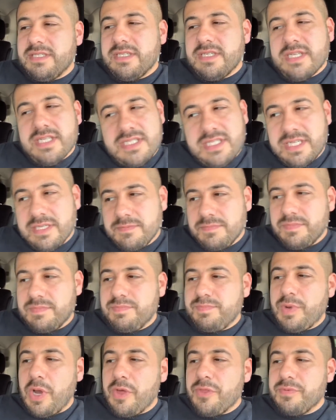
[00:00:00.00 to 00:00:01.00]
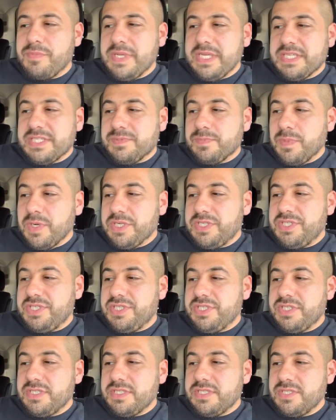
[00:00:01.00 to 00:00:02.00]
it didn't bother me as
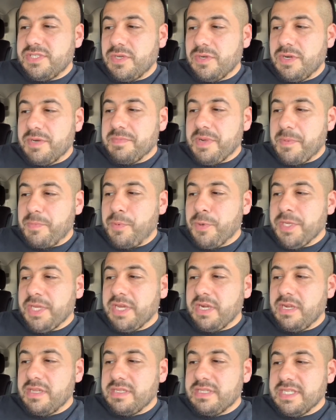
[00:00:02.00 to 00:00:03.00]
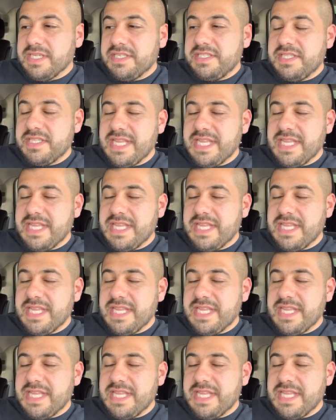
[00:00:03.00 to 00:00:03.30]
much, so I'm not putting it on the list.